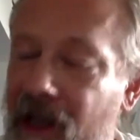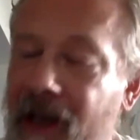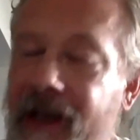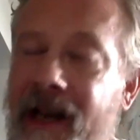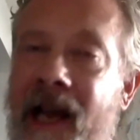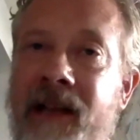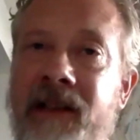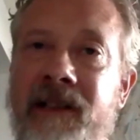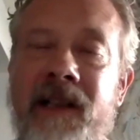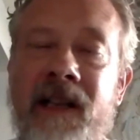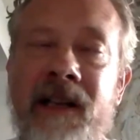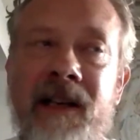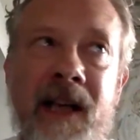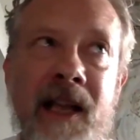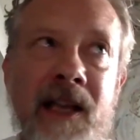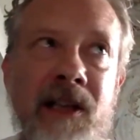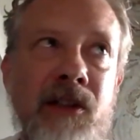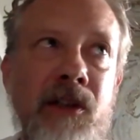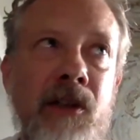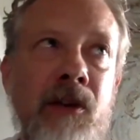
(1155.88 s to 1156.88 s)
An
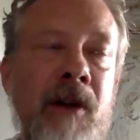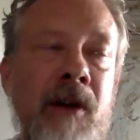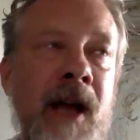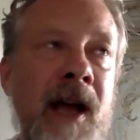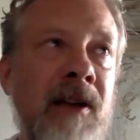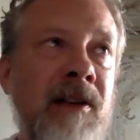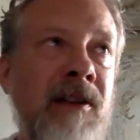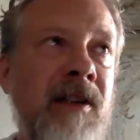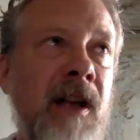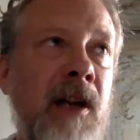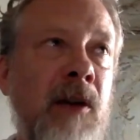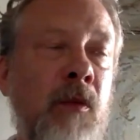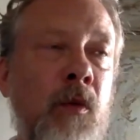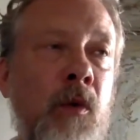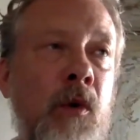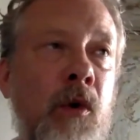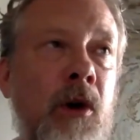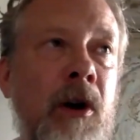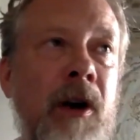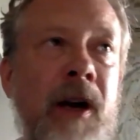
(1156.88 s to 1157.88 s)
anti-NATO,
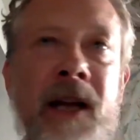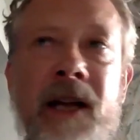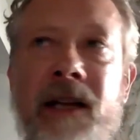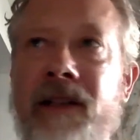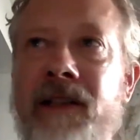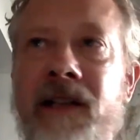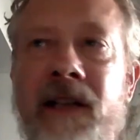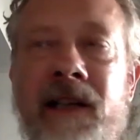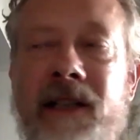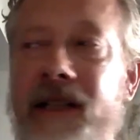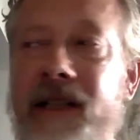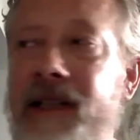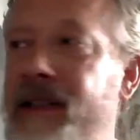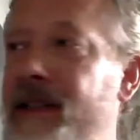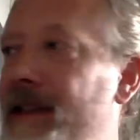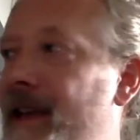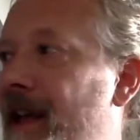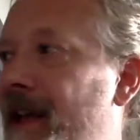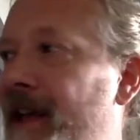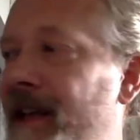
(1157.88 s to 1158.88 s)
anti-war,
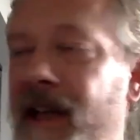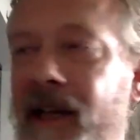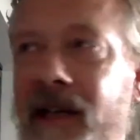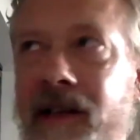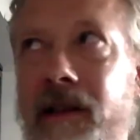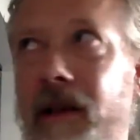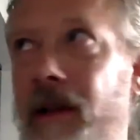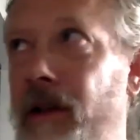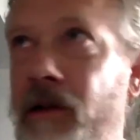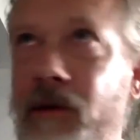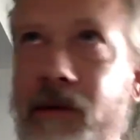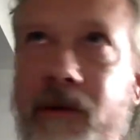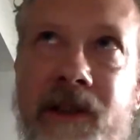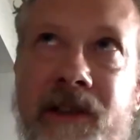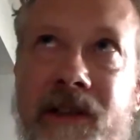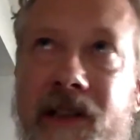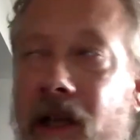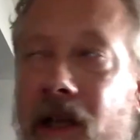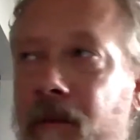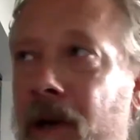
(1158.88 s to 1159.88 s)
anti-DCA,
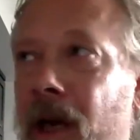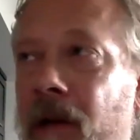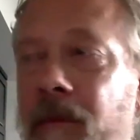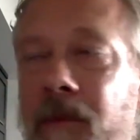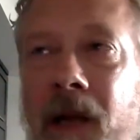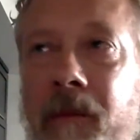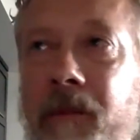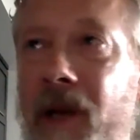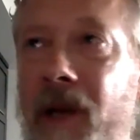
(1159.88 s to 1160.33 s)
anti-USA, blah blah